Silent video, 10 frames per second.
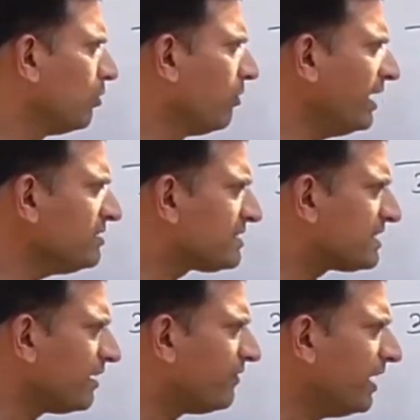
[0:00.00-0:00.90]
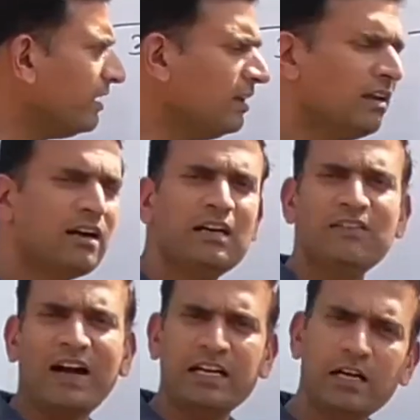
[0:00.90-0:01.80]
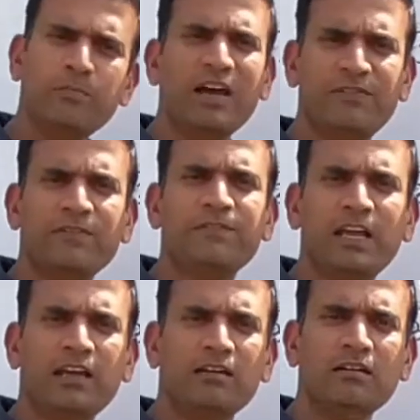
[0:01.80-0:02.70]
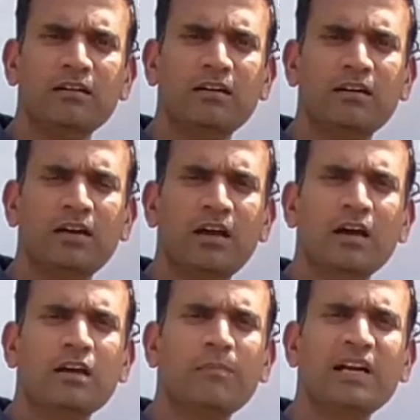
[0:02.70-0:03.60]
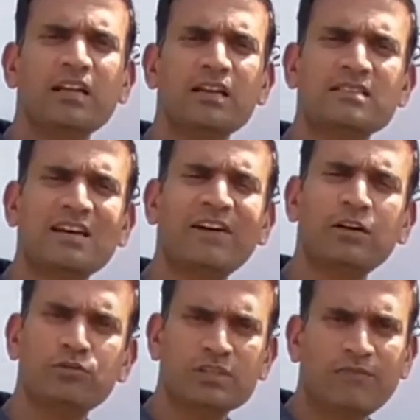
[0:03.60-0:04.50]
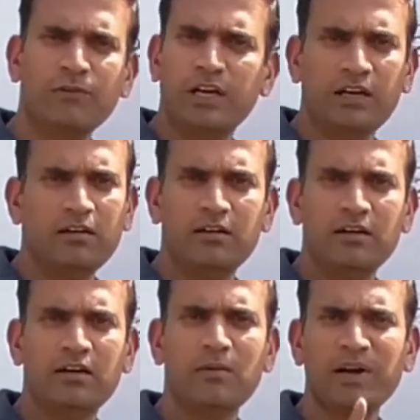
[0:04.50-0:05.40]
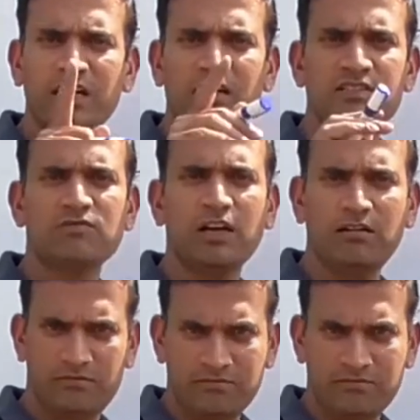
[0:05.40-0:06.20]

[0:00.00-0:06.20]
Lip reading: When 7 divided by 15, remainder is 7 2s are 14, remainder is 1.